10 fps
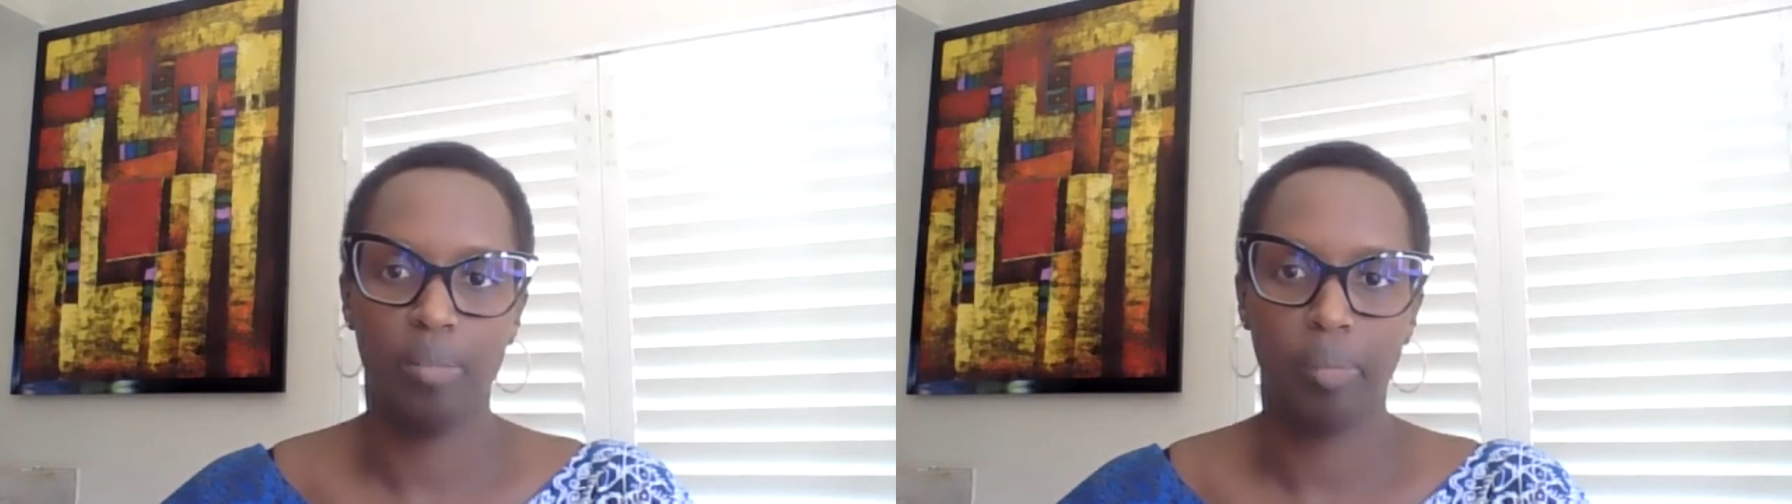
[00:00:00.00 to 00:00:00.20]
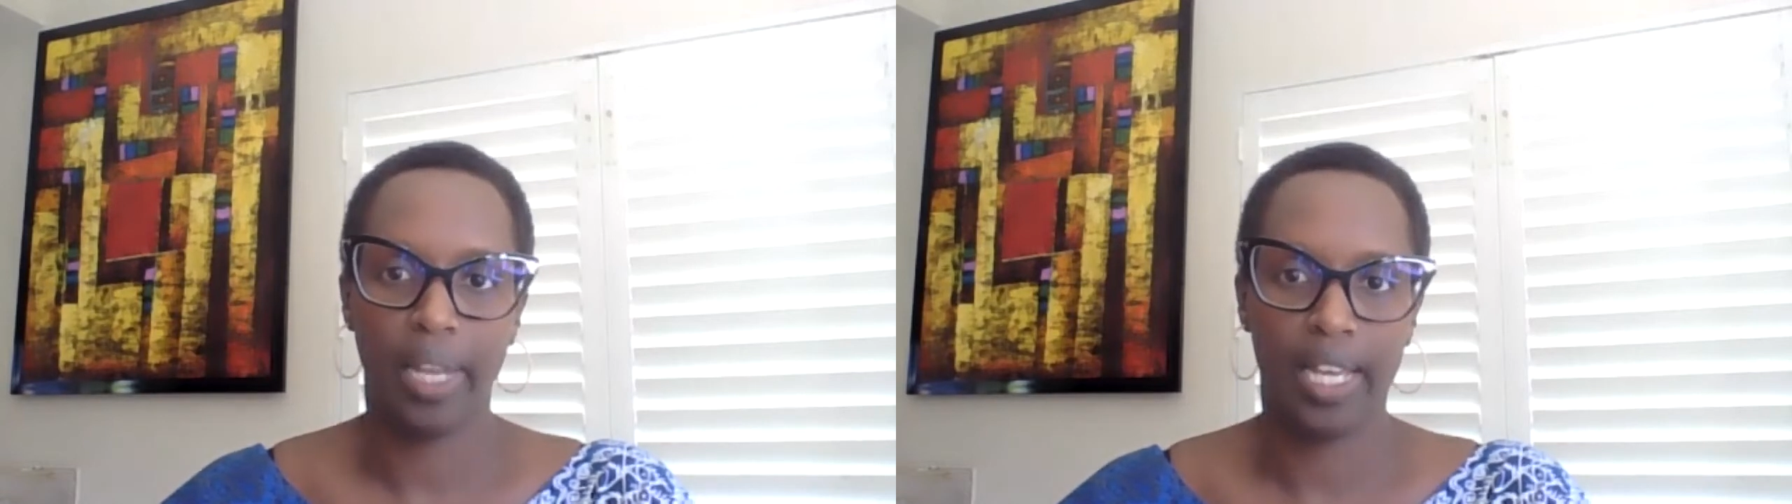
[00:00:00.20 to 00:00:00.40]

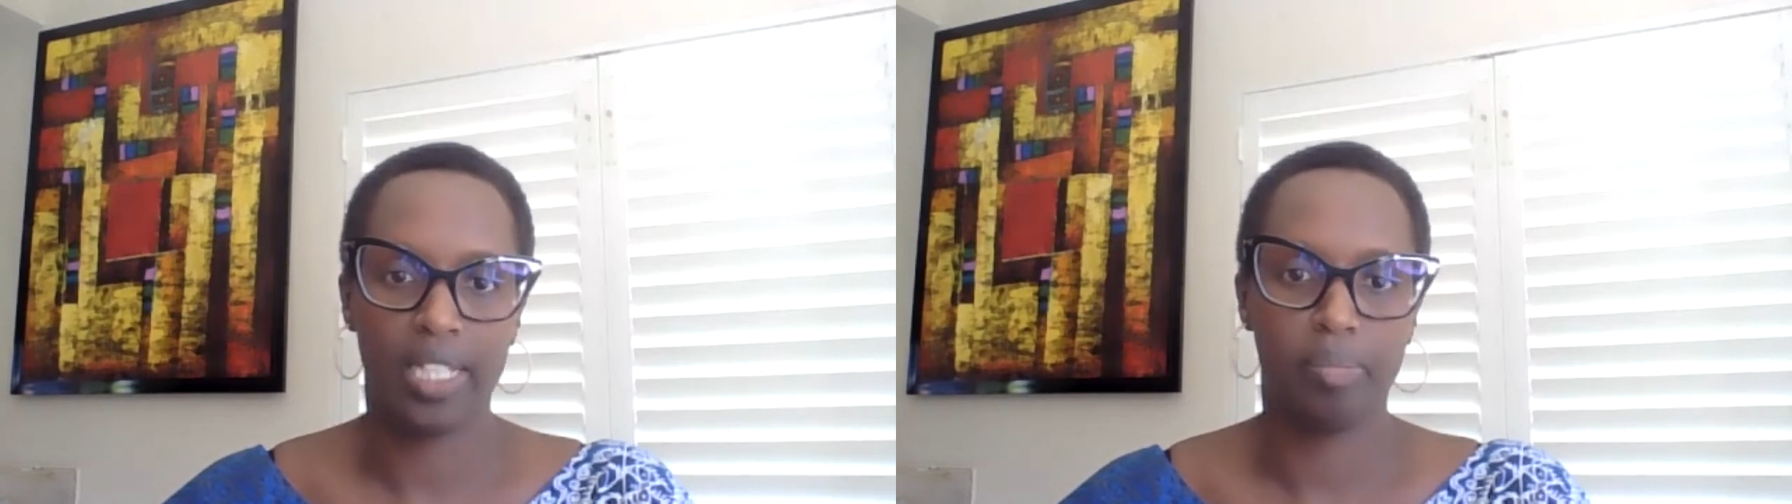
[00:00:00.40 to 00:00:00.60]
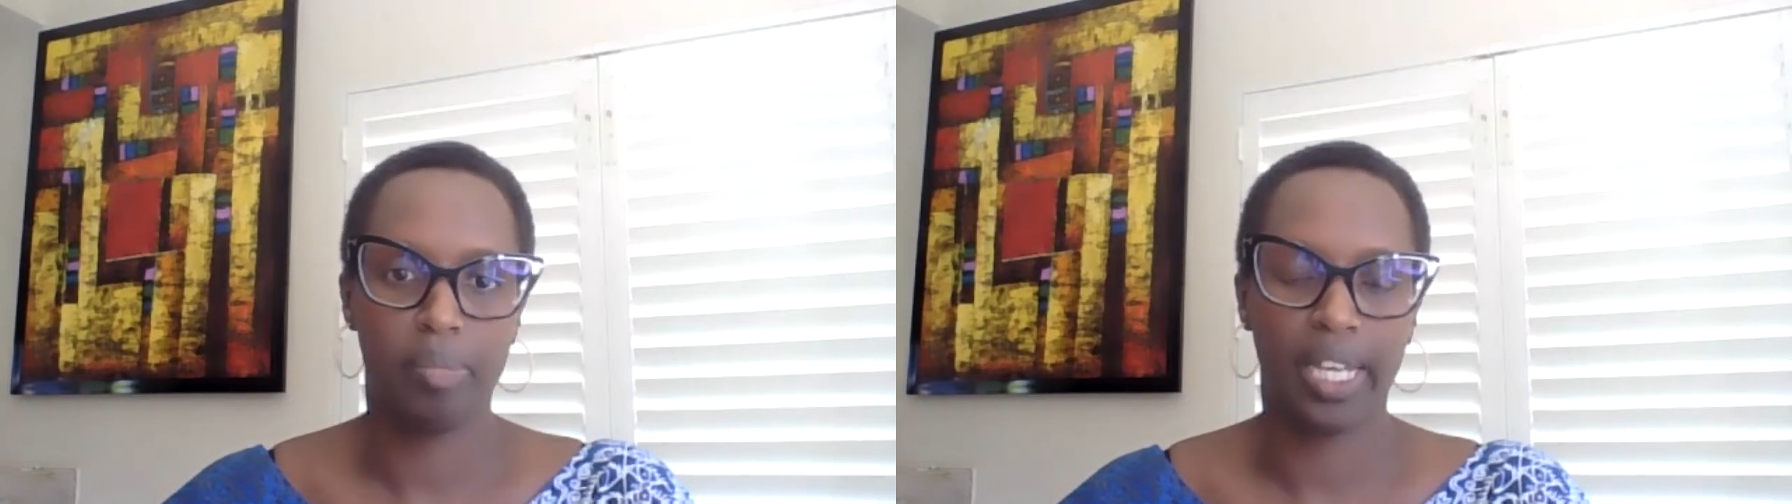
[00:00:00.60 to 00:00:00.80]
in
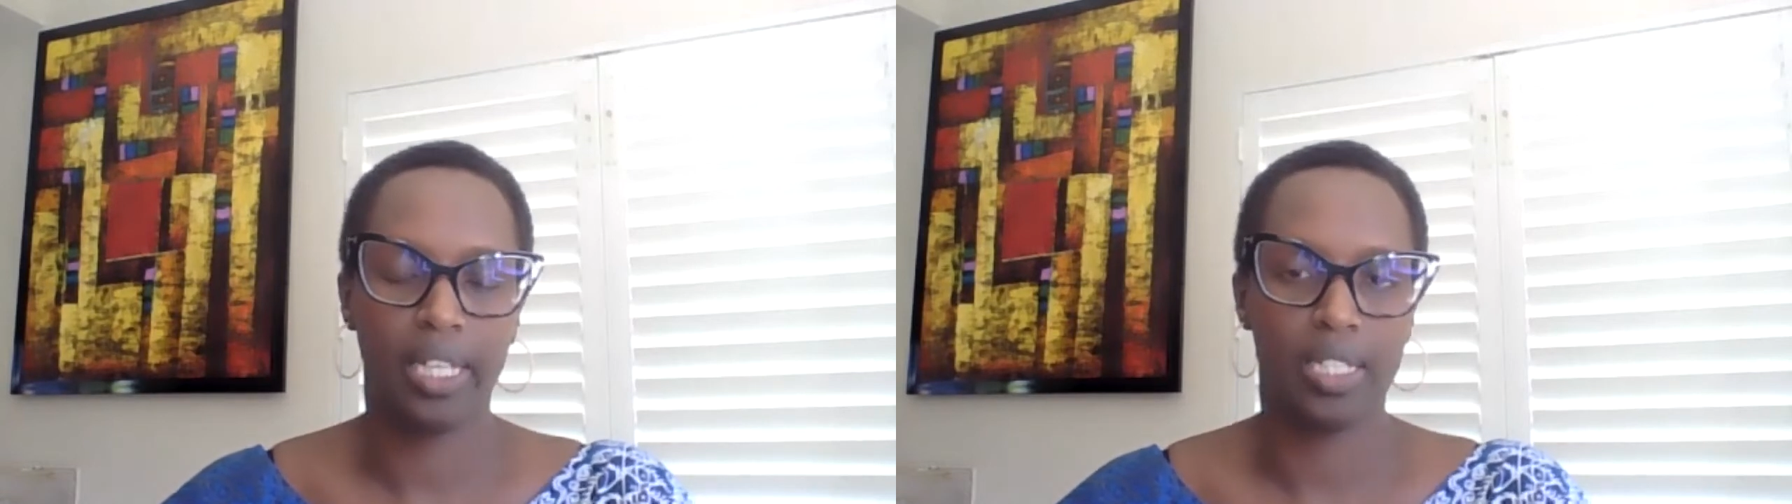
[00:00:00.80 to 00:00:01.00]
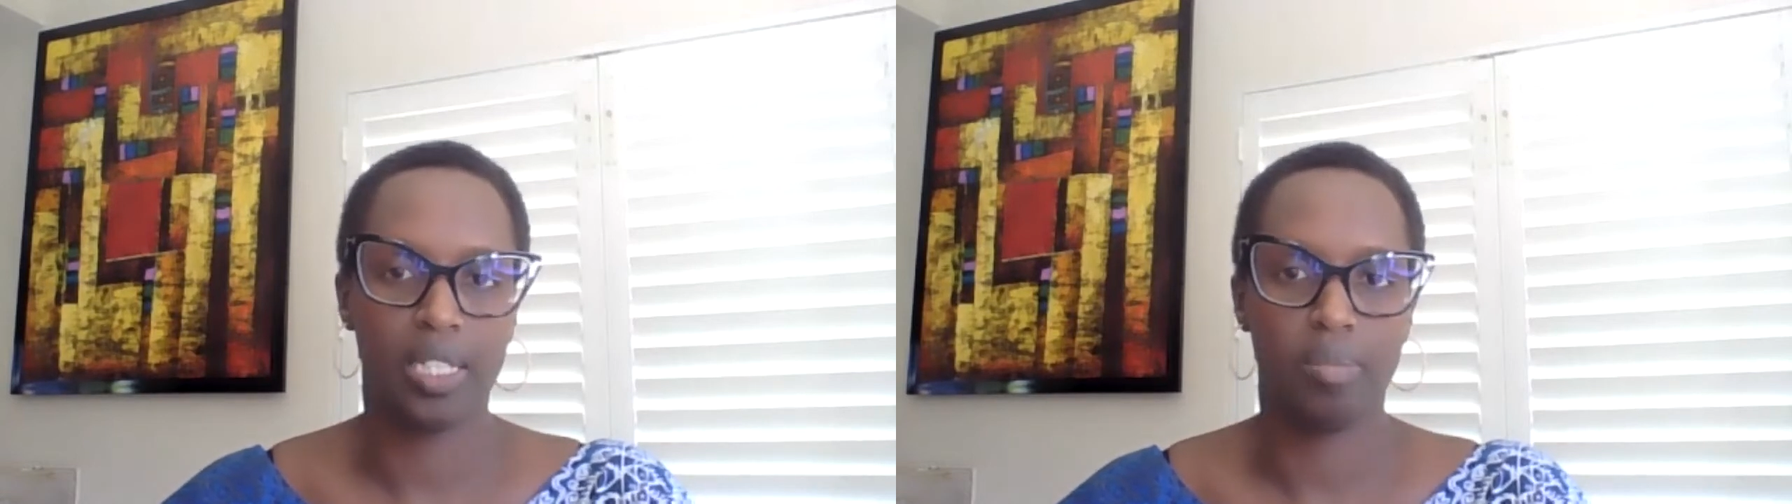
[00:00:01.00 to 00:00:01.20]
place
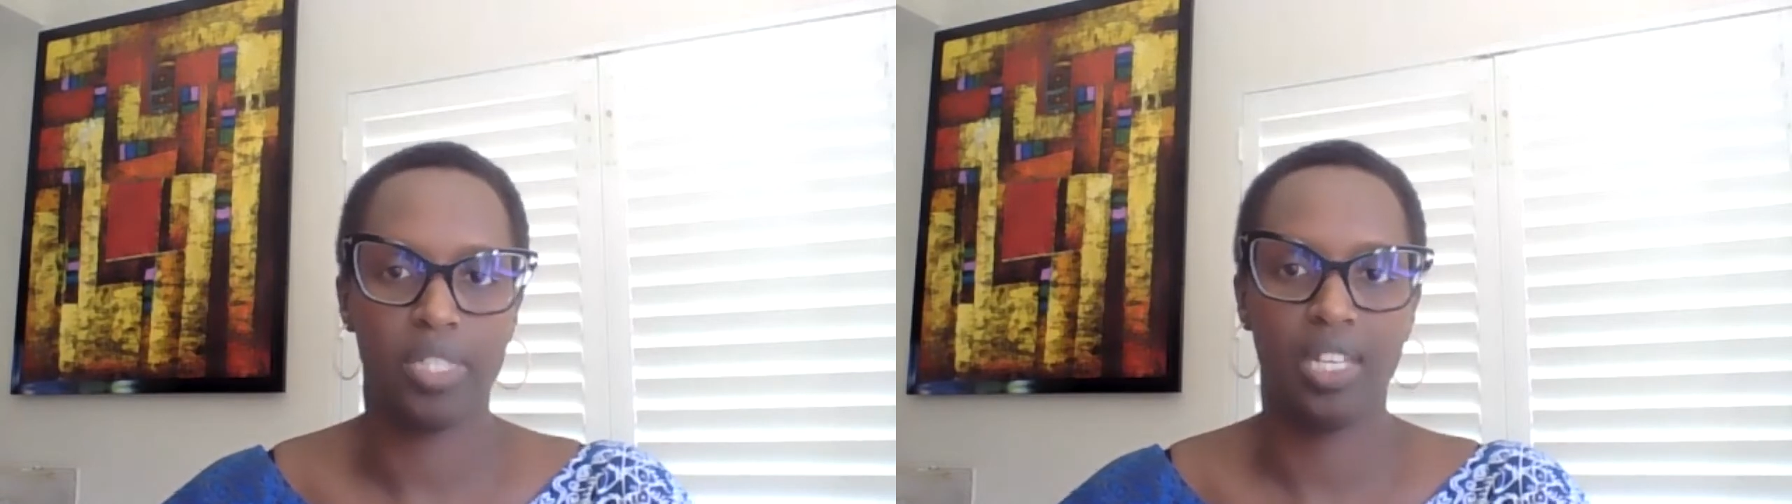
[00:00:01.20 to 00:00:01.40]
mechanisms,